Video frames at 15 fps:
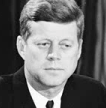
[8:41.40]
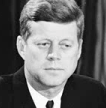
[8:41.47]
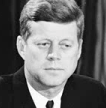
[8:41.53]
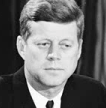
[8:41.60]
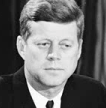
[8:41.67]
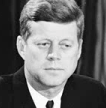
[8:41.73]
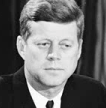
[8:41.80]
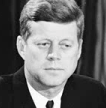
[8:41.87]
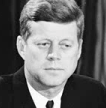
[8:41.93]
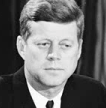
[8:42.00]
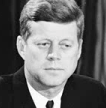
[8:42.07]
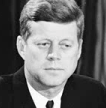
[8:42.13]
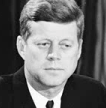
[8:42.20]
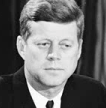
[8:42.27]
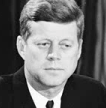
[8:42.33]

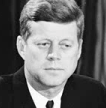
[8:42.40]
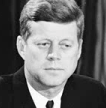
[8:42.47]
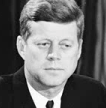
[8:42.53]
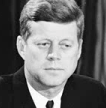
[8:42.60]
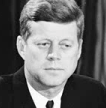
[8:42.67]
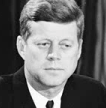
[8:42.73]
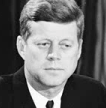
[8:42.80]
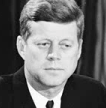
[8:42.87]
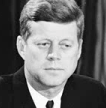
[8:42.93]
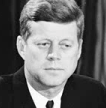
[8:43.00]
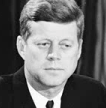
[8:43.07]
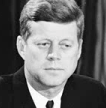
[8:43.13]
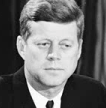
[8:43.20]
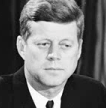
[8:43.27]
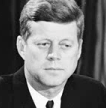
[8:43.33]

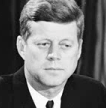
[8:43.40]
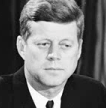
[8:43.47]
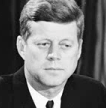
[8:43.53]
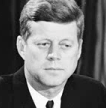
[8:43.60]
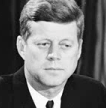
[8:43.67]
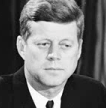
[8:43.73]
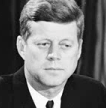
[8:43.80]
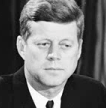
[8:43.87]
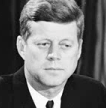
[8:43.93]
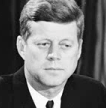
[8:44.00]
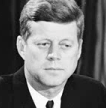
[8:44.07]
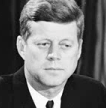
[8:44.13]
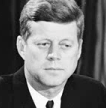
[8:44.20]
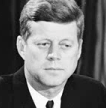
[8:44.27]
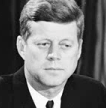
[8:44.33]

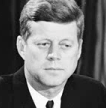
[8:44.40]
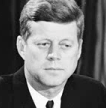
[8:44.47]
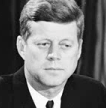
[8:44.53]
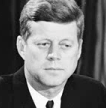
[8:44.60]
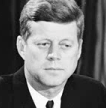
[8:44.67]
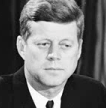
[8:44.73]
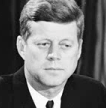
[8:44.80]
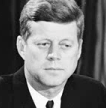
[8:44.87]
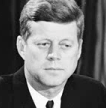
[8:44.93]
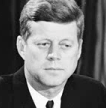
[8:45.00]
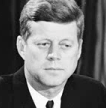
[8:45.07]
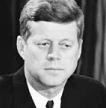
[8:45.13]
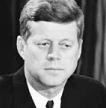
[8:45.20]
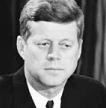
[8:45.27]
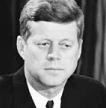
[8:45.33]

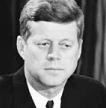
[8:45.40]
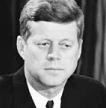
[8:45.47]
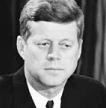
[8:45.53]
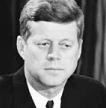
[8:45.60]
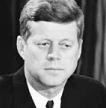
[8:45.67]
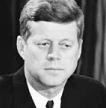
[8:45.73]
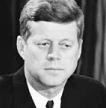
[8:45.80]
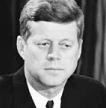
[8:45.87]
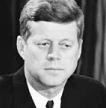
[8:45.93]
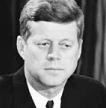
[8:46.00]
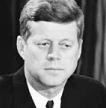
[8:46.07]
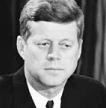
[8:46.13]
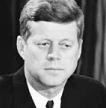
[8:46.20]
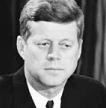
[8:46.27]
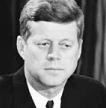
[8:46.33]

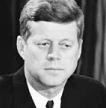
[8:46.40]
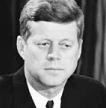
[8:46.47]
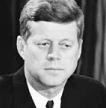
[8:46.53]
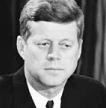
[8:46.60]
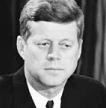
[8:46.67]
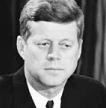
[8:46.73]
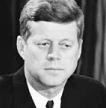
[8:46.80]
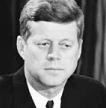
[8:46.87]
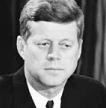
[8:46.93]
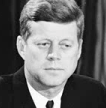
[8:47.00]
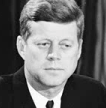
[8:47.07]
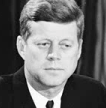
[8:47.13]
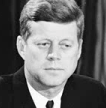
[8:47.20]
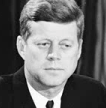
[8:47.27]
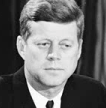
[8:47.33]

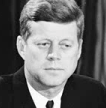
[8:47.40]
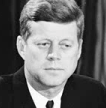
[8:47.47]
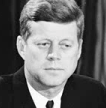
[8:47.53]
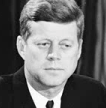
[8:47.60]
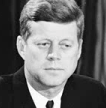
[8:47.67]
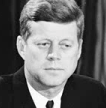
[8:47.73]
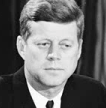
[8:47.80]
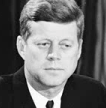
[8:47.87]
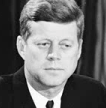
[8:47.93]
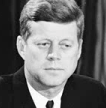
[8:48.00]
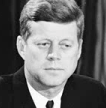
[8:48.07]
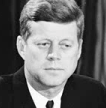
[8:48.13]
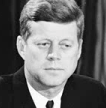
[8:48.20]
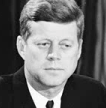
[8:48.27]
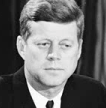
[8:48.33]

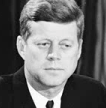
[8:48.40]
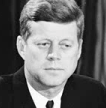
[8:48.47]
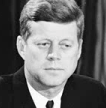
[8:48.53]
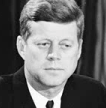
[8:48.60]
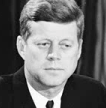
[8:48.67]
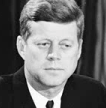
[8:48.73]
The face doesn't move, so there is nothing to read.